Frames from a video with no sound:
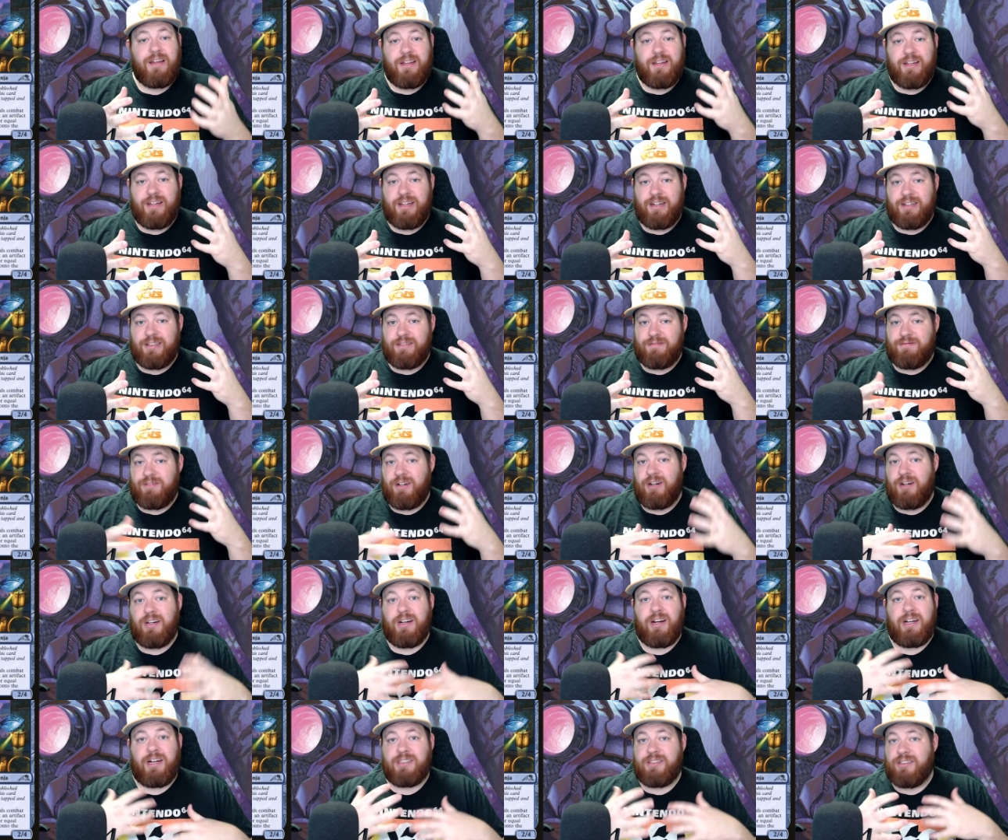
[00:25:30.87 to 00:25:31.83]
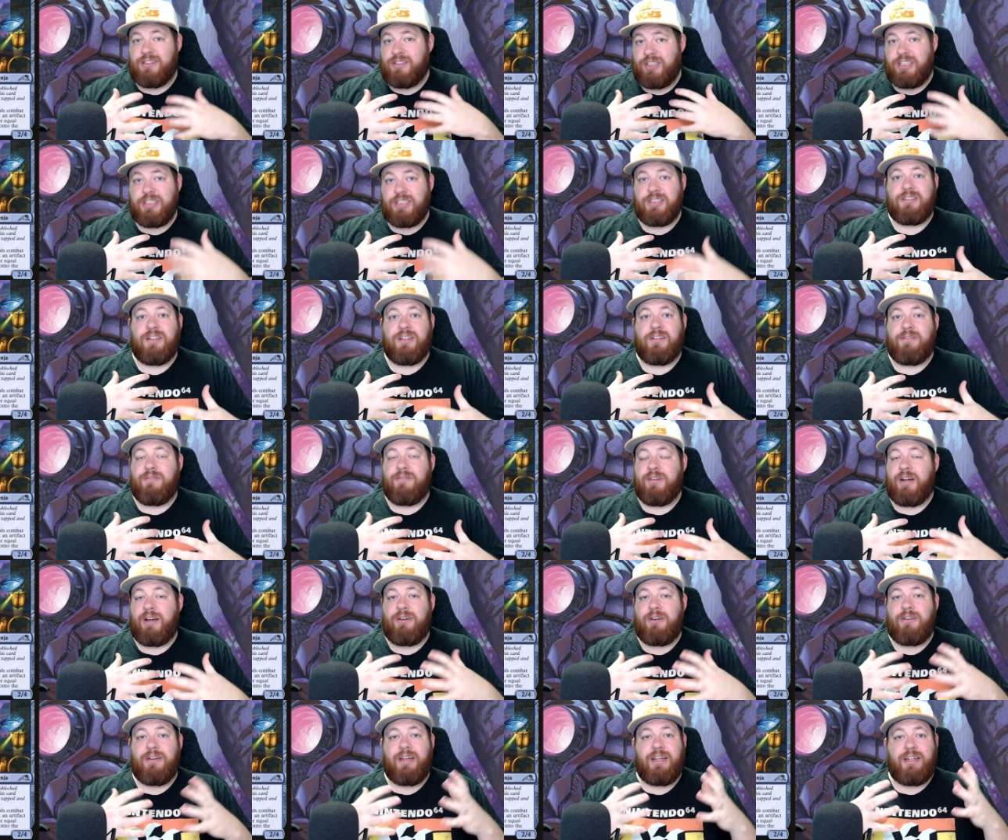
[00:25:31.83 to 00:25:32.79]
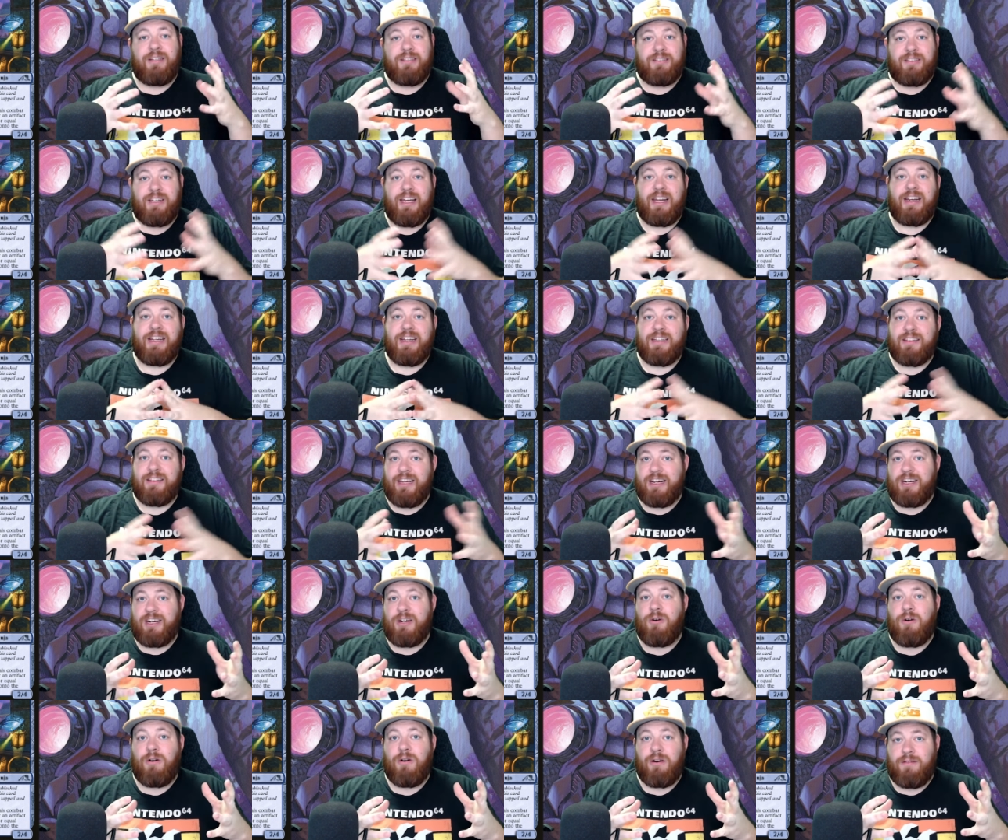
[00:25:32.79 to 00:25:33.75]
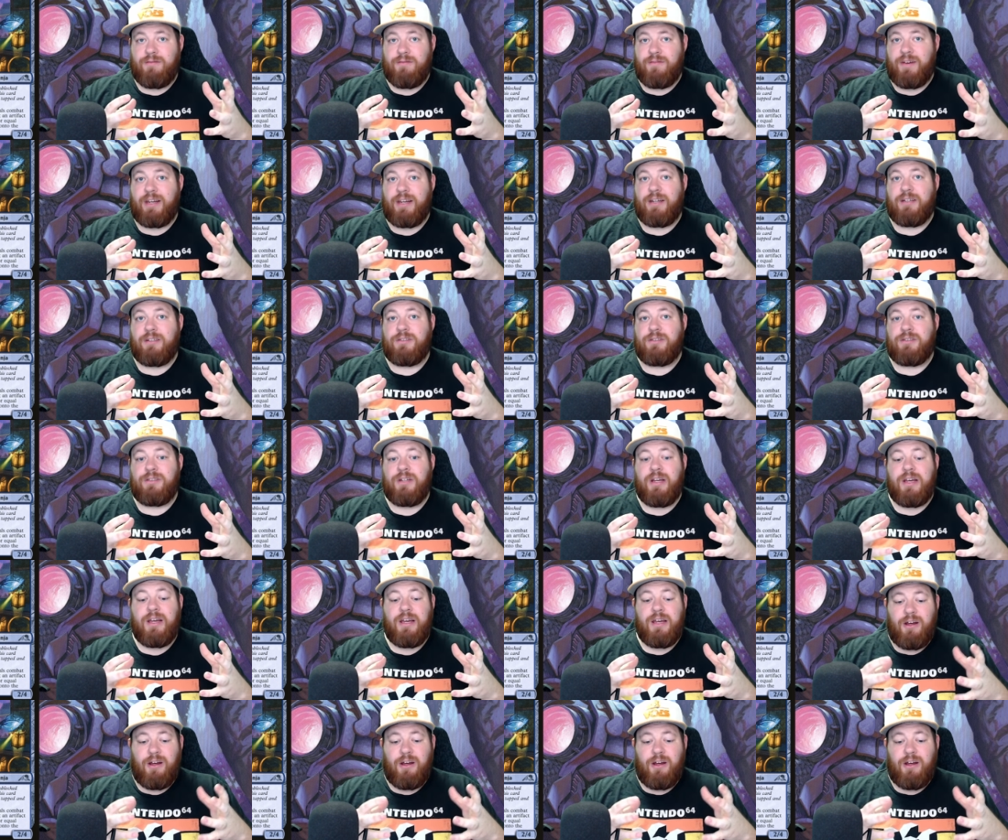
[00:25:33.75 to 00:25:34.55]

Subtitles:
and it's very nice to cheat stuff out and just kind of get that card advantage